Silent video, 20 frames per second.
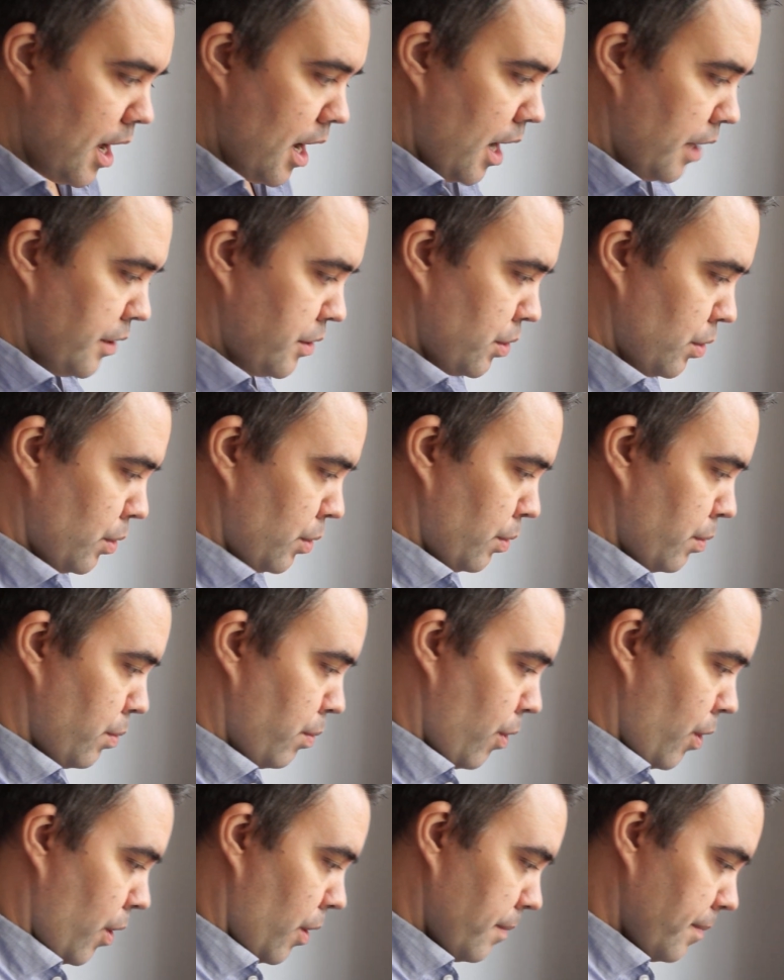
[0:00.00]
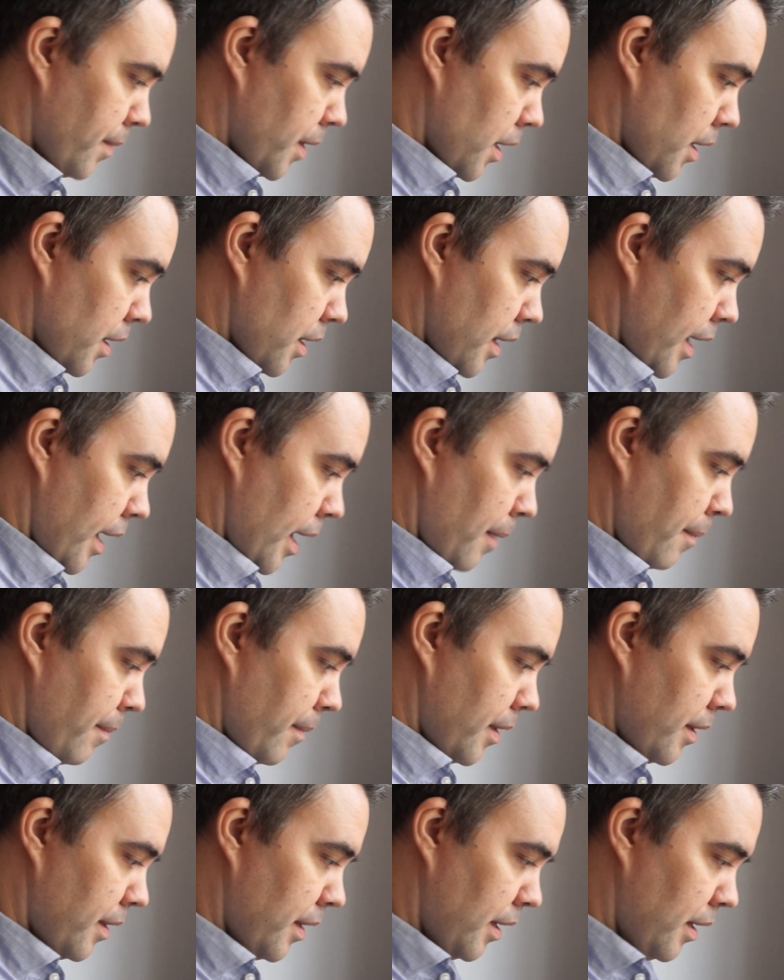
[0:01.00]
And so what
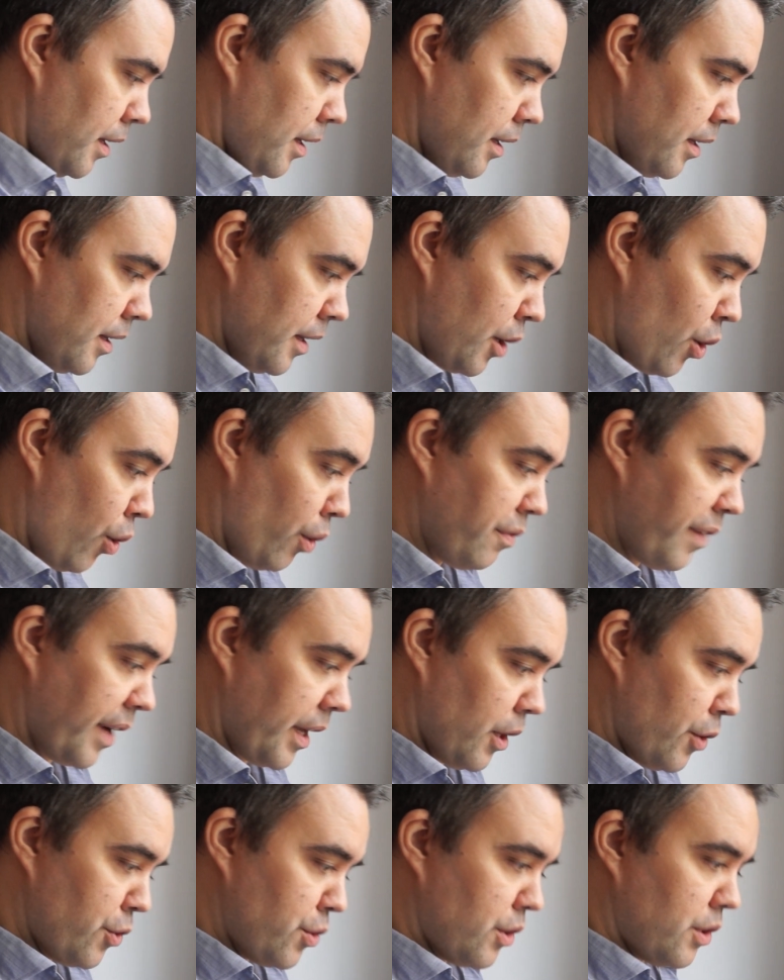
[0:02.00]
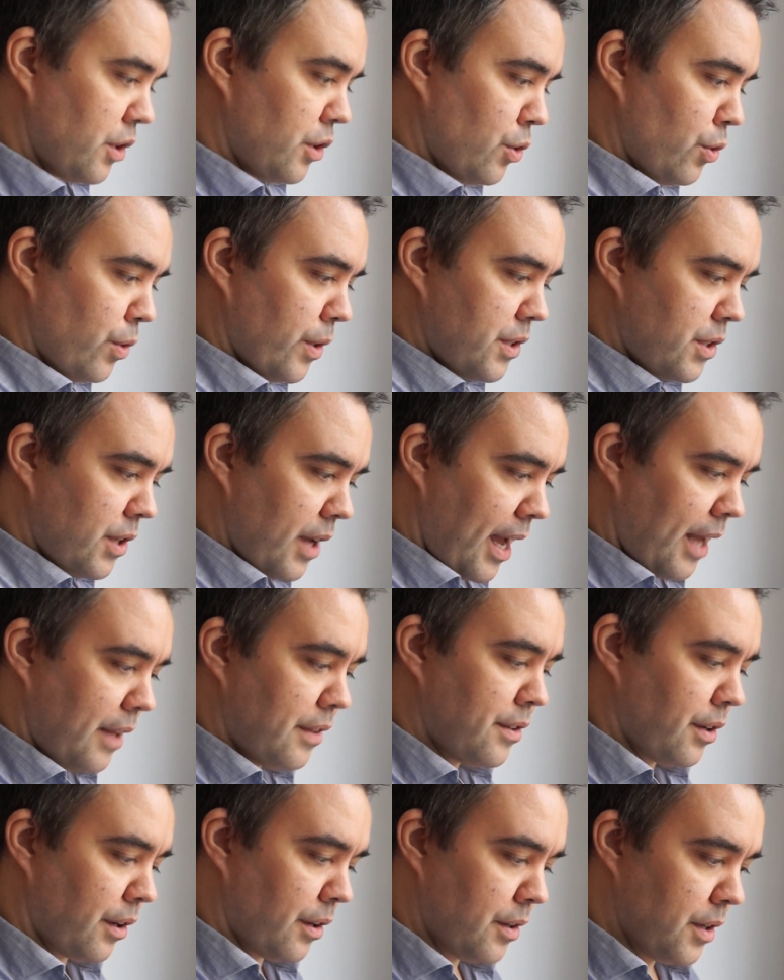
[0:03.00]
the config allows you to do is to
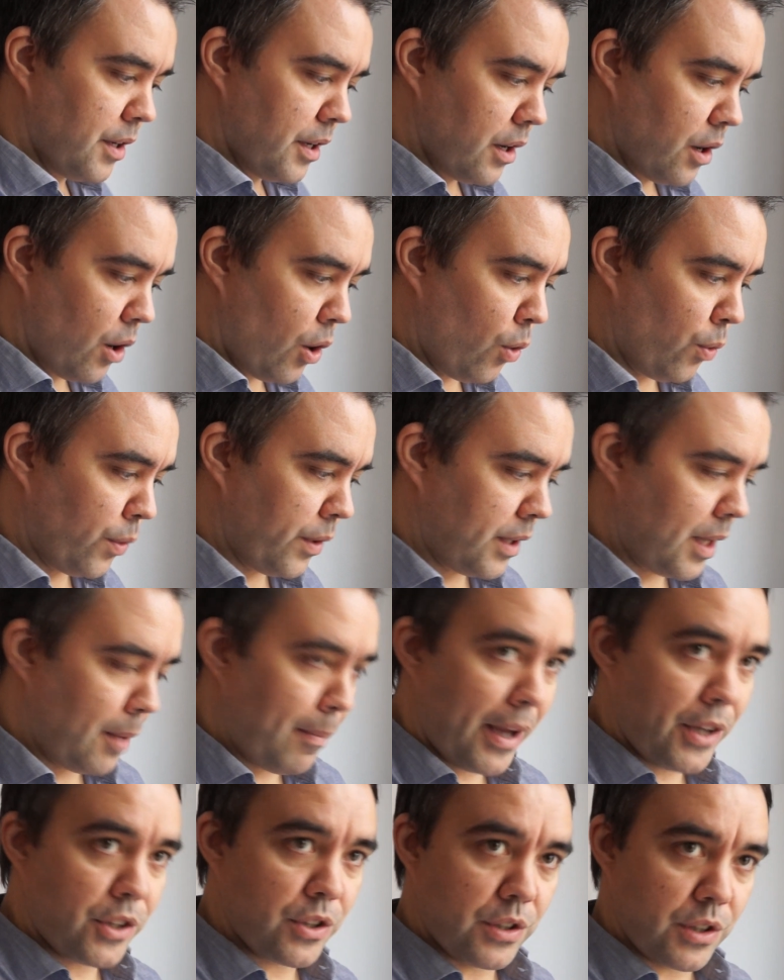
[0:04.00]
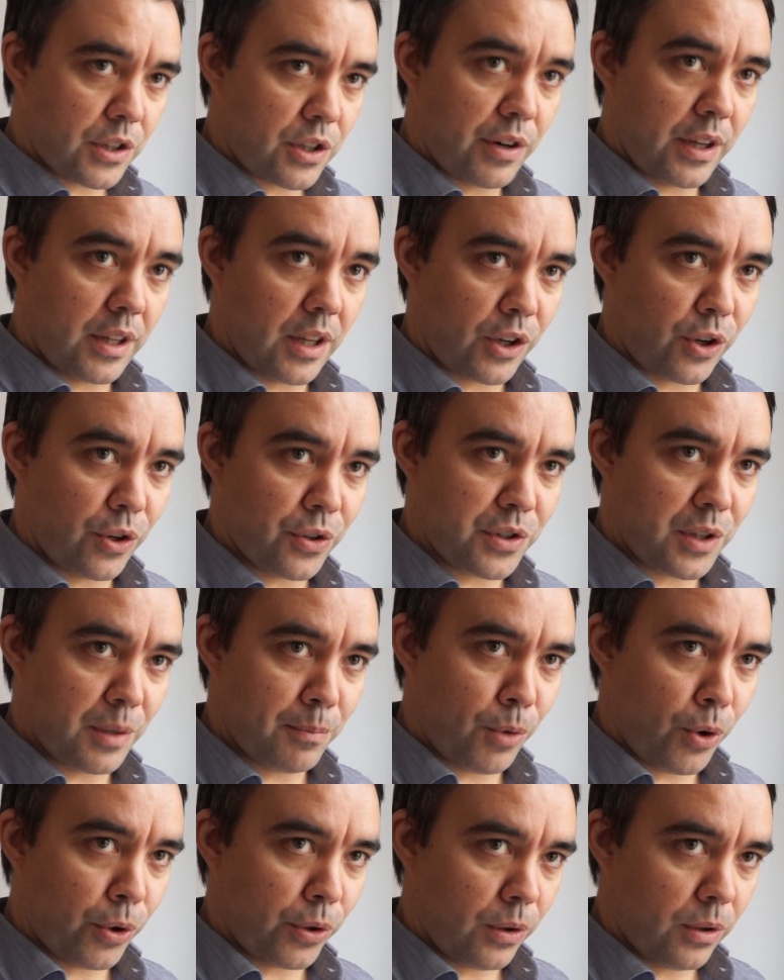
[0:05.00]
enter all the dimensions, create the acoustic
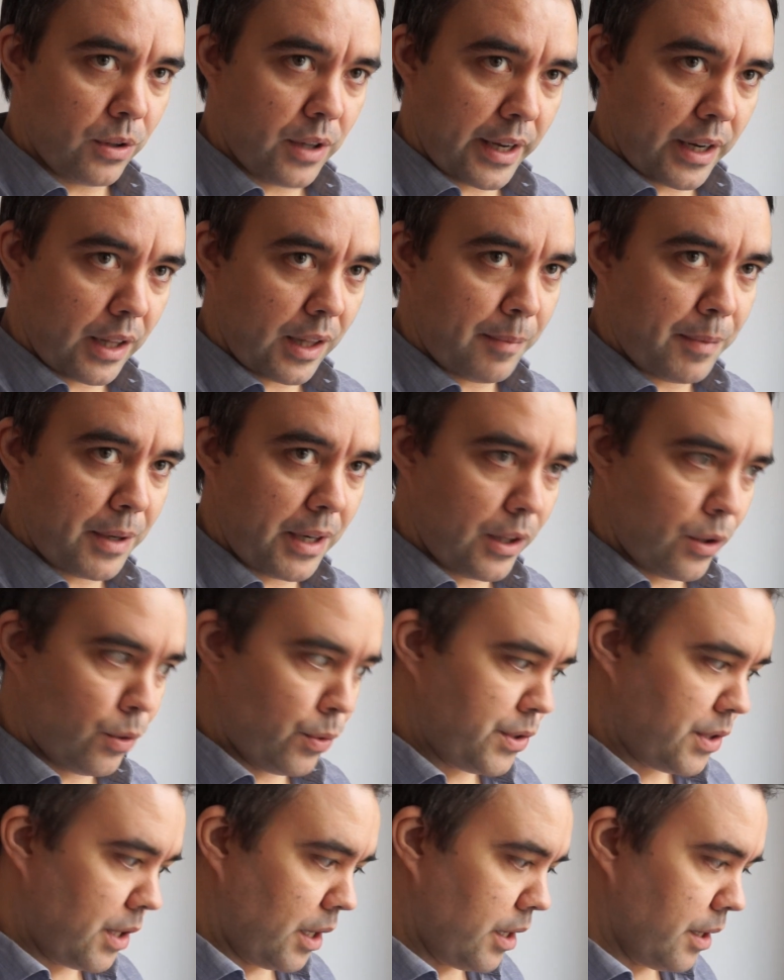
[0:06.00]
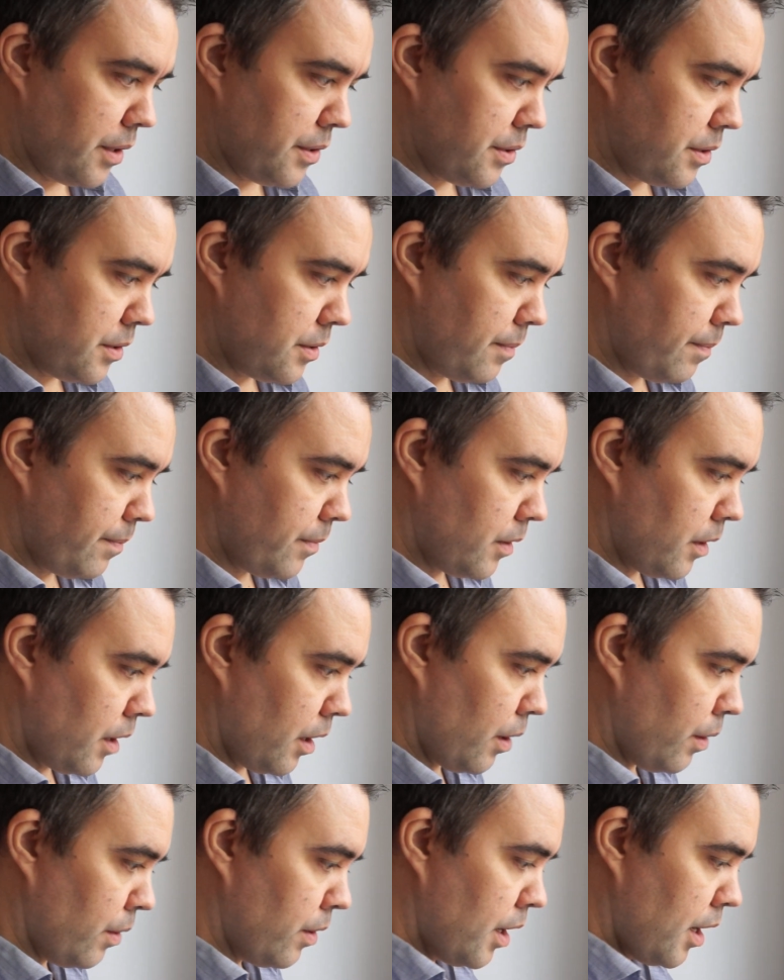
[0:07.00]
model, and eliminate those areas.
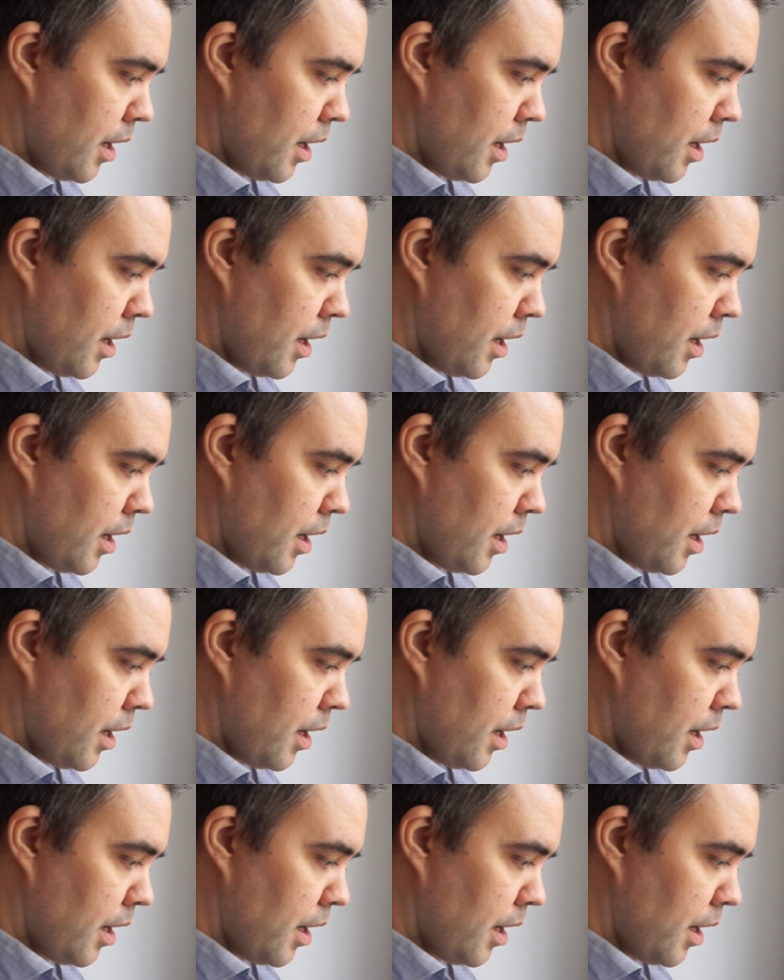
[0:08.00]
Now,